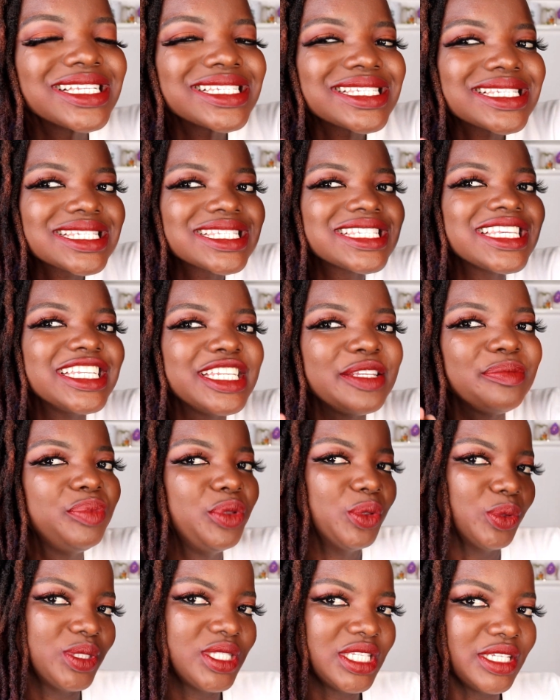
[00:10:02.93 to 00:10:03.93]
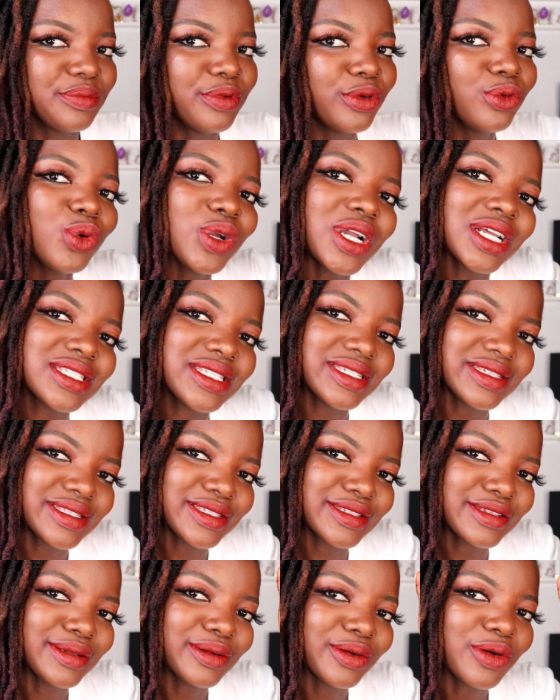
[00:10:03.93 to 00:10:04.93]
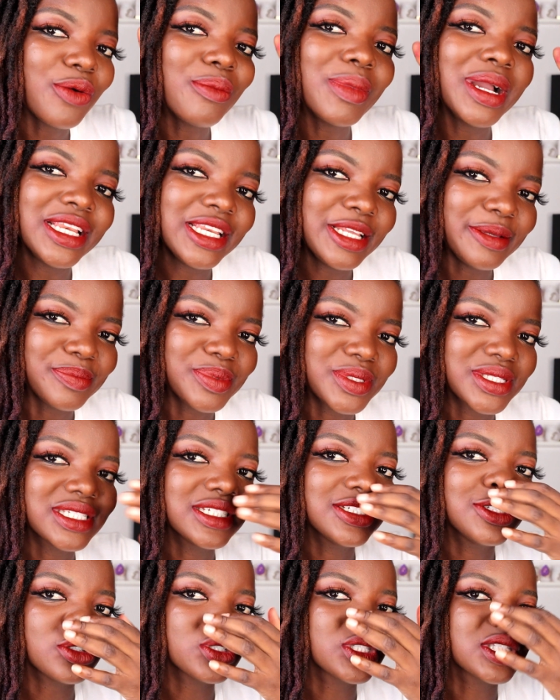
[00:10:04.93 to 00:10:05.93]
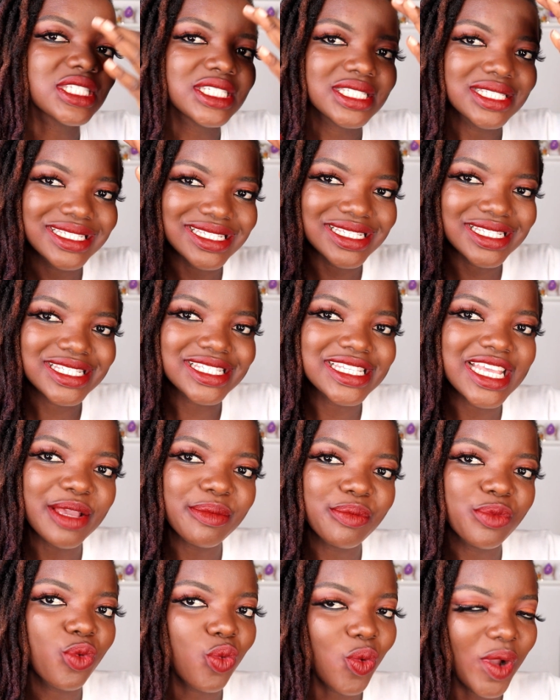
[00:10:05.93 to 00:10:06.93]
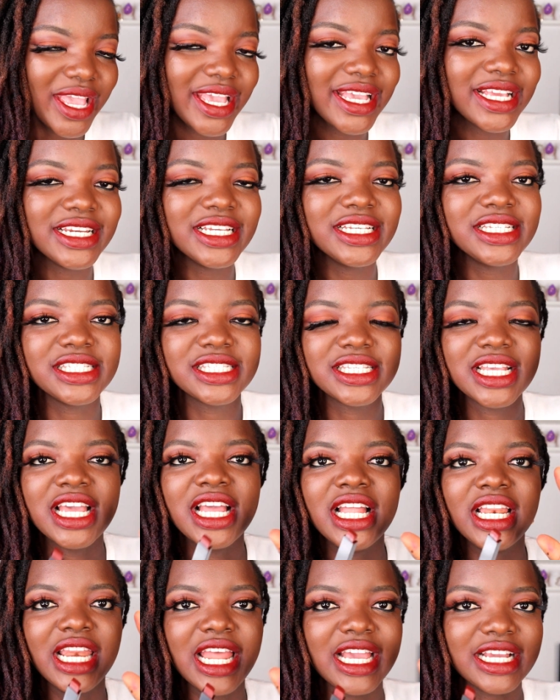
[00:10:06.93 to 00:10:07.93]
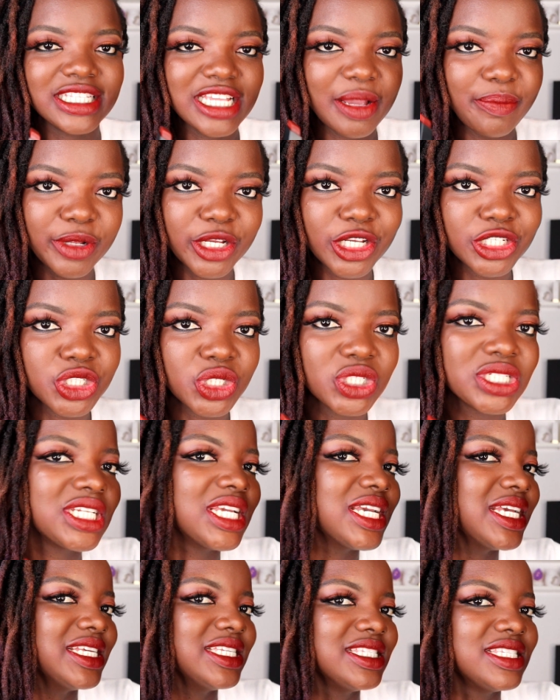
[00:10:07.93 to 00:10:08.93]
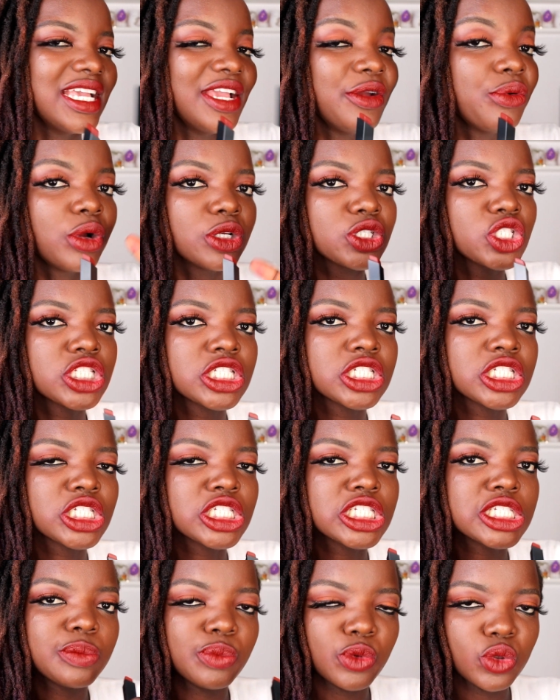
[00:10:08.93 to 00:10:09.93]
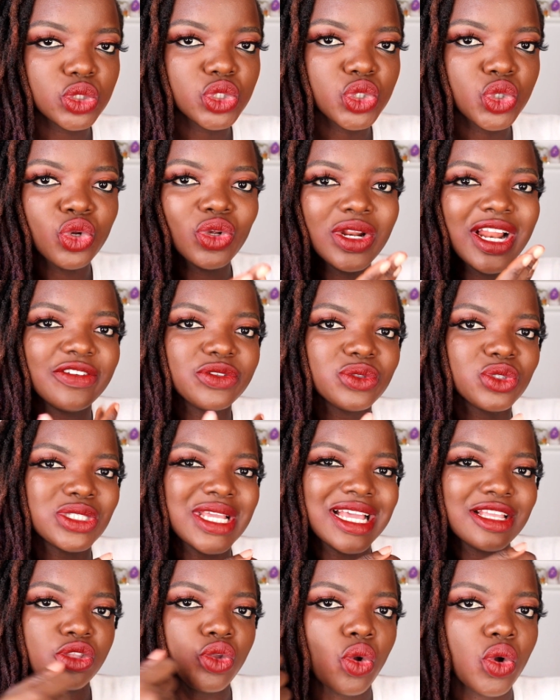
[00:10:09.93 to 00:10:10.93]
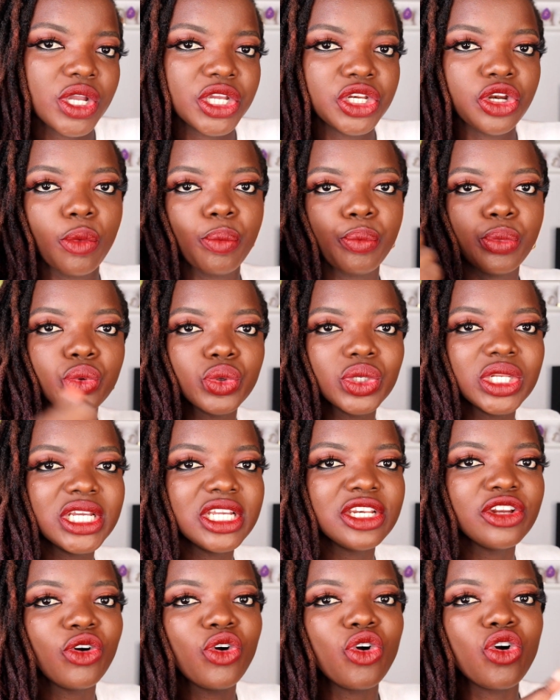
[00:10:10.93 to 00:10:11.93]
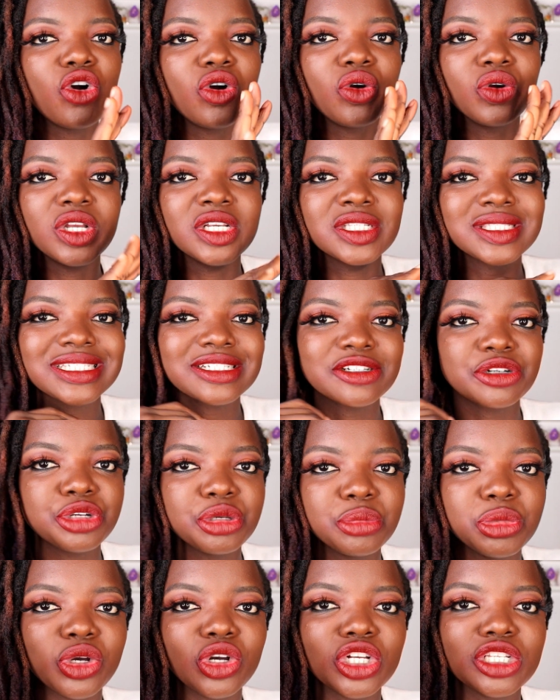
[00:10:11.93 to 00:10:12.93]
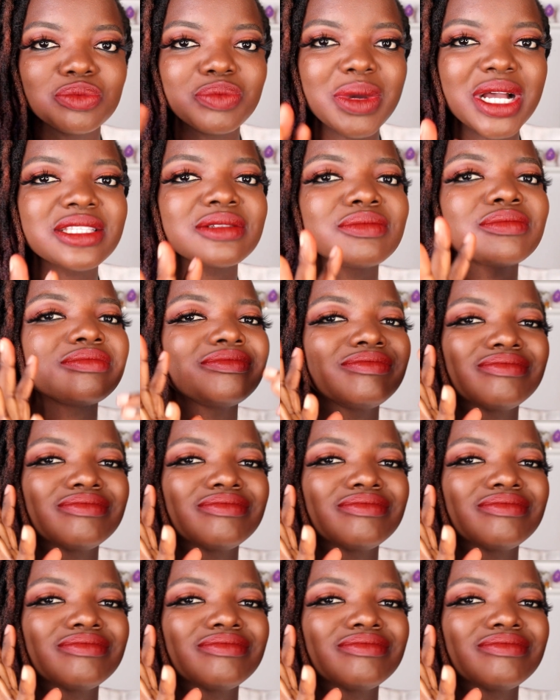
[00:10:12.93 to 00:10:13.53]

see the beauty, but look at it on my lips. It's just the same way it is. Like the application it runs smooth. You don't have to start tugging or pulling, or it's creamy or it's matte.